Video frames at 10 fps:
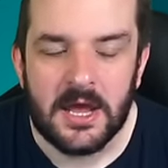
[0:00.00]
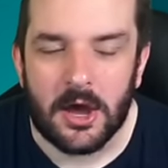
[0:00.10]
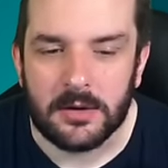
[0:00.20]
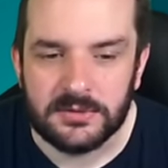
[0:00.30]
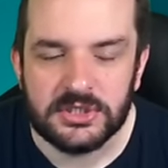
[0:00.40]

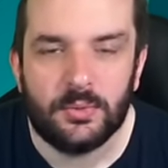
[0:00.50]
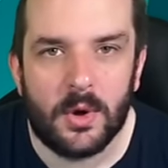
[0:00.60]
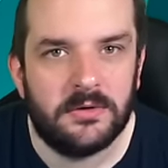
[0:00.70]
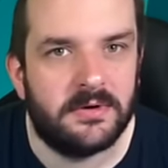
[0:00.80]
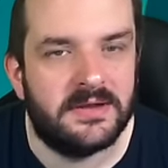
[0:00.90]
I'm just
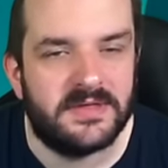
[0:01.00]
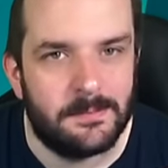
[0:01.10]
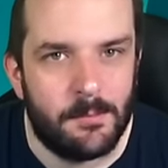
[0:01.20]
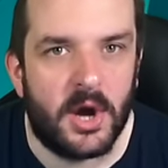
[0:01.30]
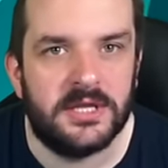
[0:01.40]
wondering if they
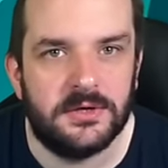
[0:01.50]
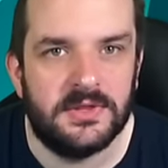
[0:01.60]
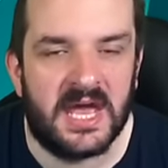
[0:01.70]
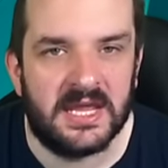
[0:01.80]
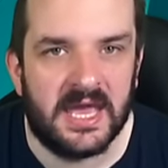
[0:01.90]
might do
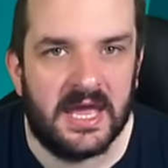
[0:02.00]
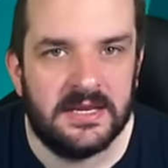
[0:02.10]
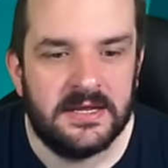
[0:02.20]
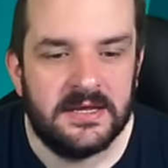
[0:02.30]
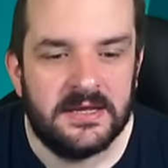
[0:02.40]
that
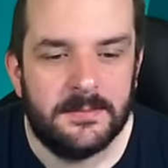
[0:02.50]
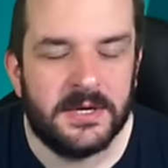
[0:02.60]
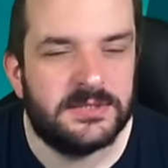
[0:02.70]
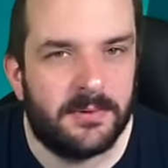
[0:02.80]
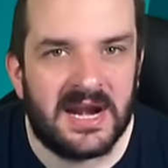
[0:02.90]
again,
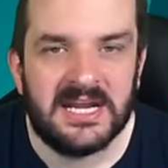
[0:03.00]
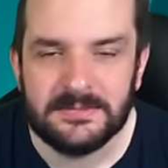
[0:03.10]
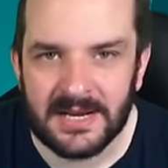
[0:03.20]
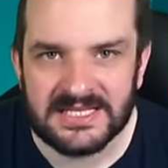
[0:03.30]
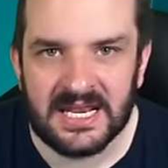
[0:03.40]
because Bradley's
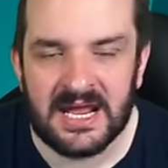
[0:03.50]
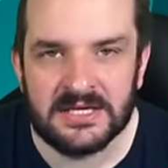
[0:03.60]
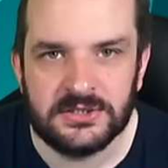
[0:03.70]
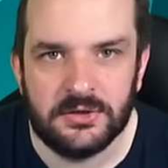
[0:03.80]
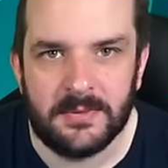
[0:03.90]
played the
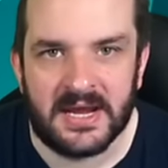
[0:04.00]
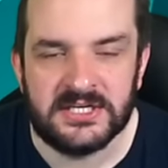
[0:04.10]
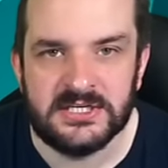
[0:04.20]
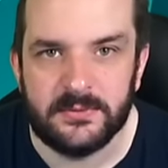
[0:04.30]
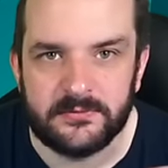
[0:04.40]
last two
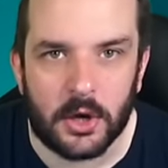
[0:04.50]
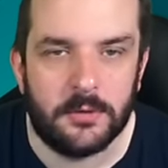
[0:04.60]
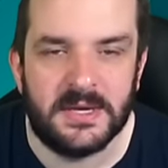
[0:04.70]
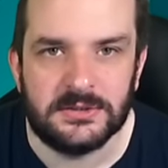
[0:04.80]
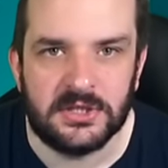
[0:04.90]
matches with
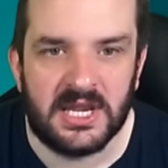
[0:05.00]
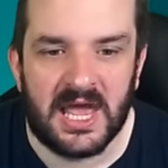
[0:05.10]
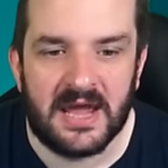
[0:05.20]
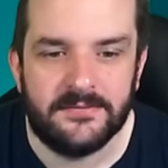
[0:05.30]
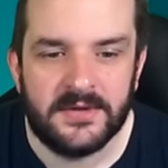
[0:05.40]
Gomez on the
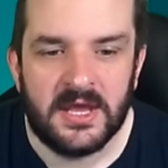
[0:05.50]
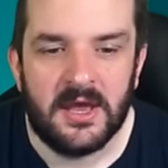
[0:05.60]
left.